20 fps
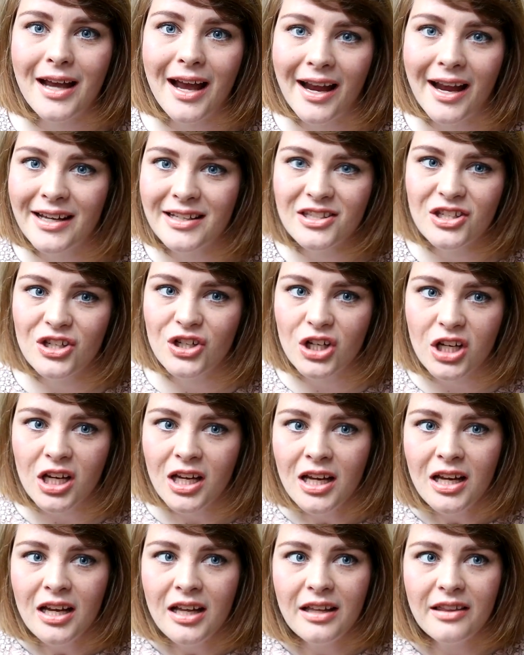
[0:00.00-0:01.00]
I took
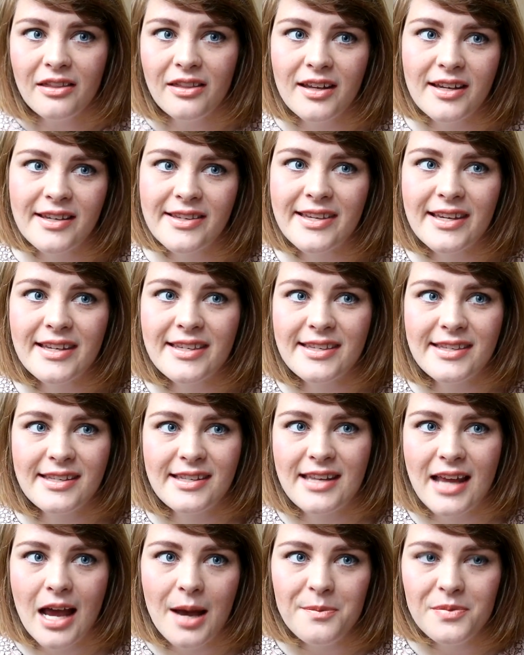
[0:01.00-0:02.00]
this
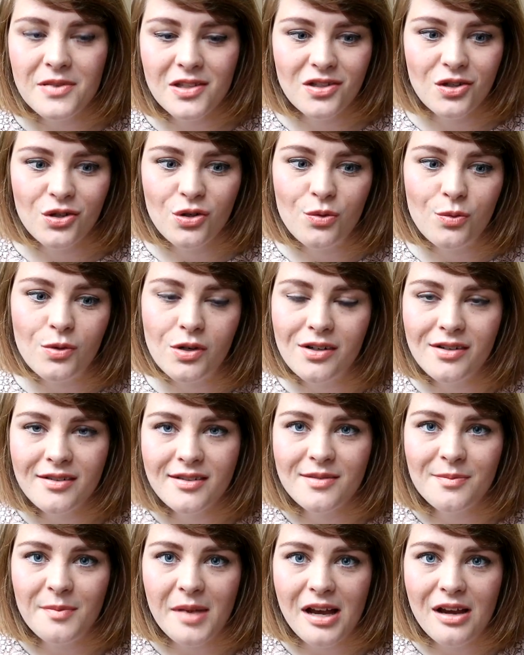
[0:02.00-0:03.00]
step
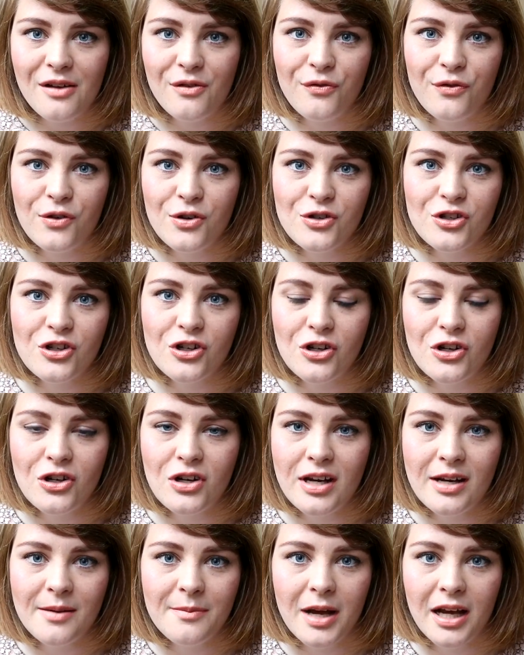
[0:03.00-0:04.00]
towards my future
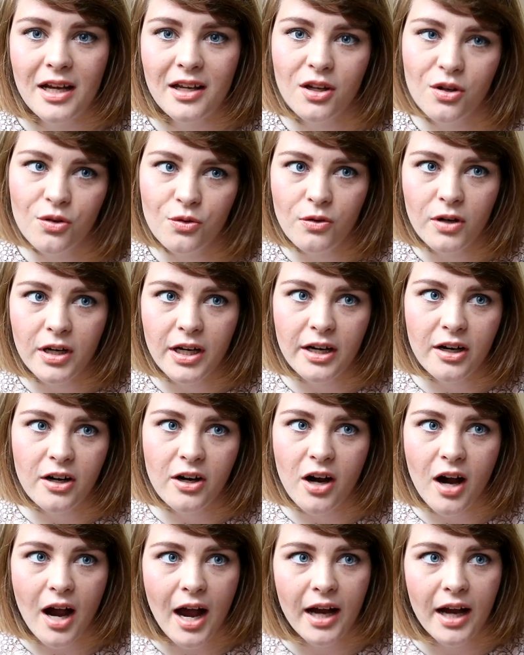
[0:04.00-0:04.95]
and my career.